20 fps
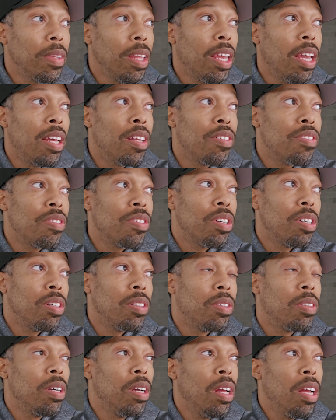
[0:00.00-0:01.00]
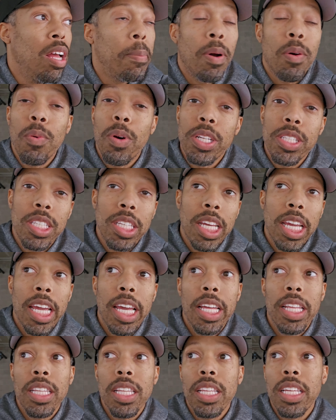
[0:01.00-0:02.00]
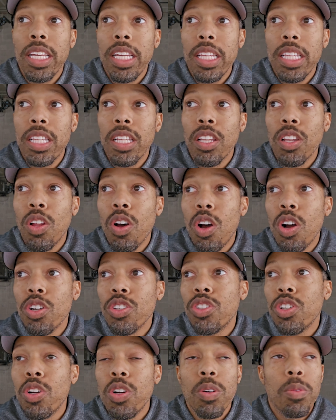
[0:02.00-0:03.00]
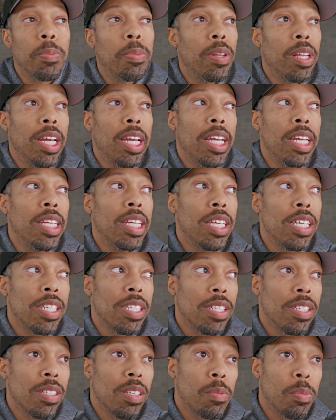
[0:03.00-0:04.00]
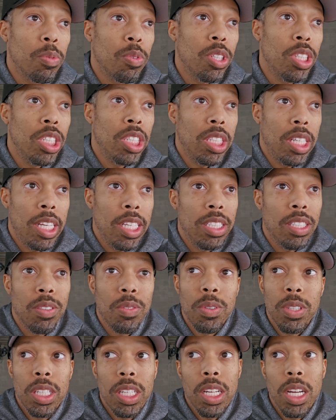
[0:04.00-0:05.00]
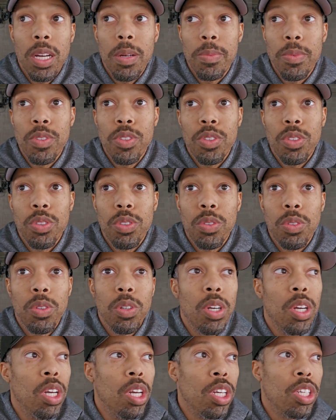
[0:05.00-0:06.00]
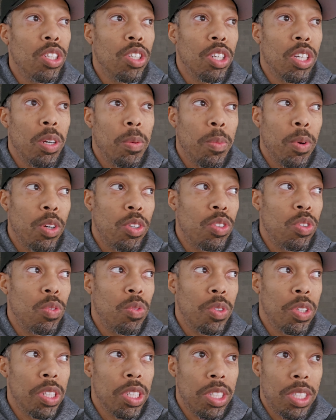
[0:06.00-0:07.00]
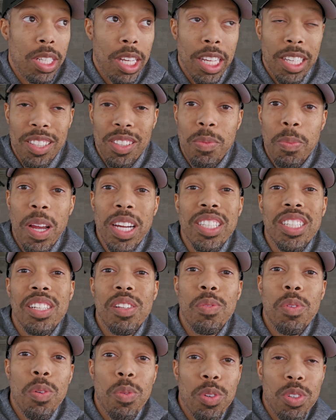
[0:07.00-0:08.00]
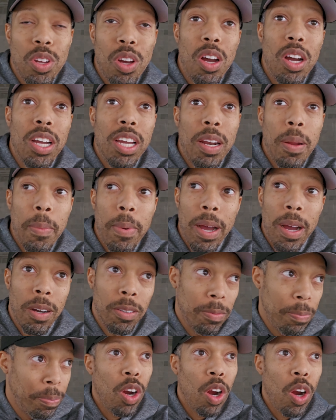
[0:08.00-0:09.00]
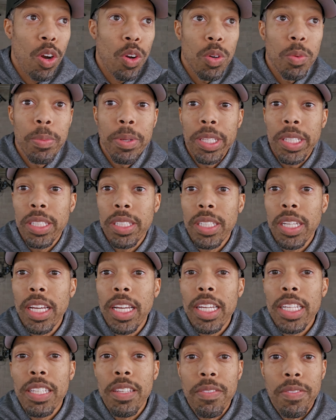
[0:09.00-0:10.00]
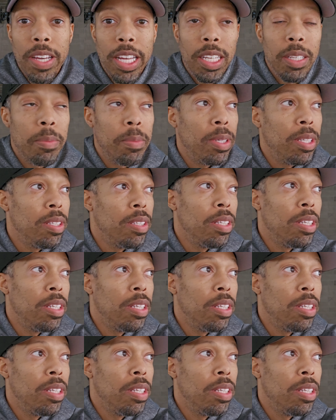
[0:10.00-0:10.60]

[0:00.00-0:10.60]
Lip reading: And so, but once again, the long-term play is appreciation when it comes to your commercial real estate, especially when we're talking about urban development,